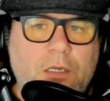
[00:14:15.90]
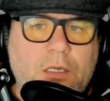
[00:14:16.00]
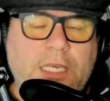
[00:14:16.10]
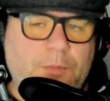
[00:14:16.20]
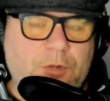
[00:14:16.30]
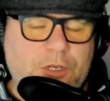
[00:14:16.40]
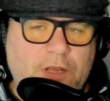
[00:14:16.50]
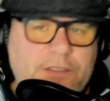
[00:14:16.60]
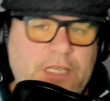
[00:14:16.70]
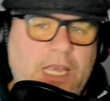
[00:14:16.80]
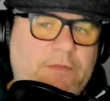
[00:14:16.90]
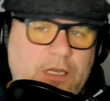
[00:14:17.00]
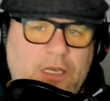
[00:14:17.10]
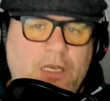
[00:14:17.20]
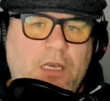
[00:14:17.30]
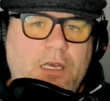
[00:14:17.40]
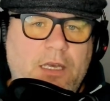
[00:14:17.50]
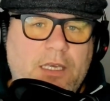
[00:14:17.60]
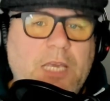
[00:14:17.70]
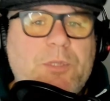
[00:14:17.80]
Keep yourself safe.
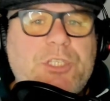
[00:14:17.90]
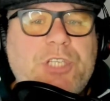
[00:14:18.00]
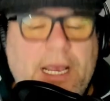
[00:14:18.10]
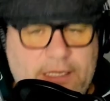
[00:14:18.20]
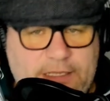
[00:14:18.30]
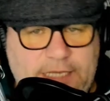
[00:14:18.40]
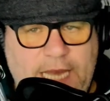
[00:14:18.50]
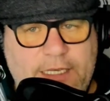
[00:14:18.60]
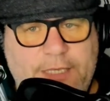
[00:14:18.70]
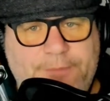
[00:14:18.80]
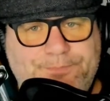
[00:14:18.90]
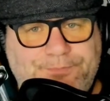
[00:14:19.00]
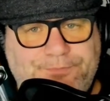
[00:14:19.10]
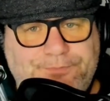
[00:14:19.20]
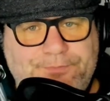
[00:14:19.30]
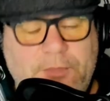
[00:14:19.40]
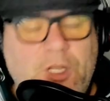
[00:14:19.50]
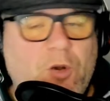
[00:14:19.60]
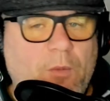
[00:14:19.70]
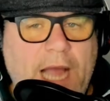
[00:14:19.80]
Keep a checklist handy
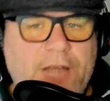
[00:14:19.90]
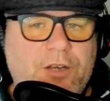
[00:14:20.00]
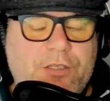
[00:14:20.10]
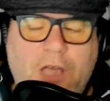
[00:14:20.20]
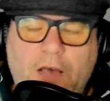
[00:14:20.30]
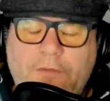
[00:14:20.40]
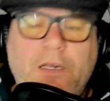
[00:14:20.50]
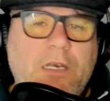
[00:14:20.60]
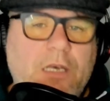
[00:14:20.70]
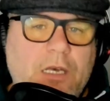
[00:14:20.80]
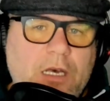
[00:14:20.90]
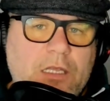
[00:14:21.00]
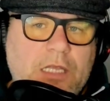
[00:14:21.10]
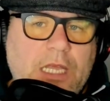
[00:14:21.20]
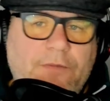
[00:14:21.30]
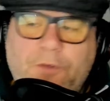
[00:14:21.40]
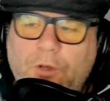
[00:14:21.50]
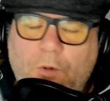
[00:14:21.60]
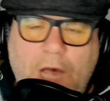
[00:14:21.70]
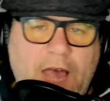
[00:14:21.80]
to remind yourself. If you
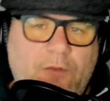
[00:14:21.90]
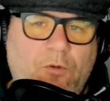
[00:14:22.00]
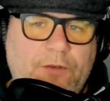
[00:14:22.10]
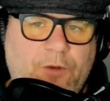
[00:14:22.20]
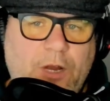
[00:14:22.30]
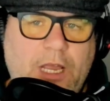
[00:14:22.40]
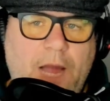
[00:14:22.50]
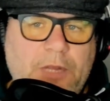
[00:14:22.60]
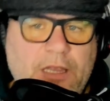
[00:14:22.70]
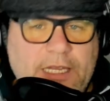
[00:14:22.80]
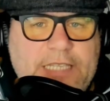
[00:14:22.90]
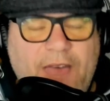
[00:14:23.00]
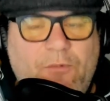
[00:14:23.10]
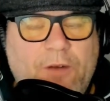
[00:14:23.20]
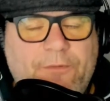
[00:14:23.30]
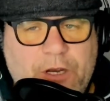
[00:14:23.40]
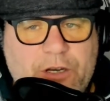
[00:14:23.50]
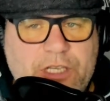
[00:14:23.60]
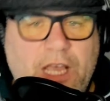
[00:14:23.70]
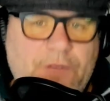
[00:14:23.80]
don't have one for your company, at least have one for
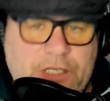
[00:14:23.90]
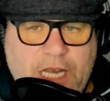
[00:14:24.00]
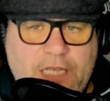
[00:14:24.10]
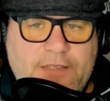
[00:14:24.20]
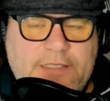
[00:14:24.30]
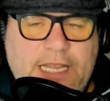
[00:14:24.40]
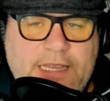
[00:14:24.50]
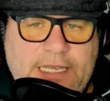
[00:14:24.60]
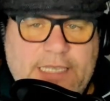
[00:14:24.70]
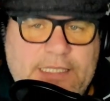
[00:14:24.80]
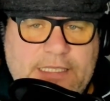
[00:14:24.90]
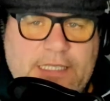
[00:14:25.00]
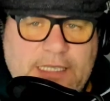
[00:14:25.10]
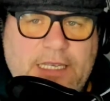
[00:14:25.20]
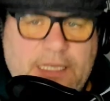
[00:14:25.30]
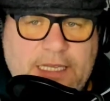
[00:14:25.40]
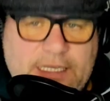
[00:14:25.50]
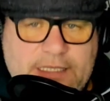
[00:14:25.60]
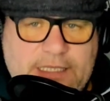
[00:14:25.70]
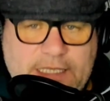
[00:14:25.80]
yourself, a checklist that this,
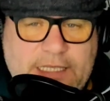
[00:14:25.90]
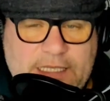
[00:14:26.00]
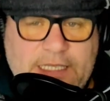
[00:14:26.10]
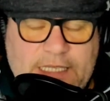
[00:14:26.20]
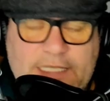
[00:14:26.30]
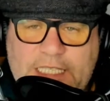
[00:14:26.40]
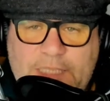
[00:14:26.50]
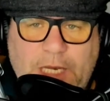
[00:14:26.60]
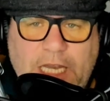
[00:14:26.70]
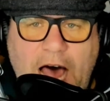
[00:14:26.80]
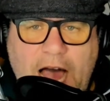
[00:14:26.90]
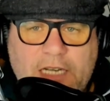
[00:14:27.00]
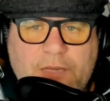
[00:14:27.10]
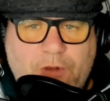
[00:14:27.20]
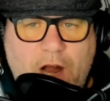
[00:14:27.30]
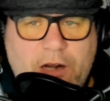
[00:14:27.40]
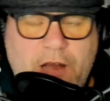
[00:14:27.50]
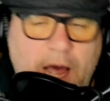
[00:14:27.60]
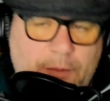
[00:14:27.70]
and this needs to be locked prior to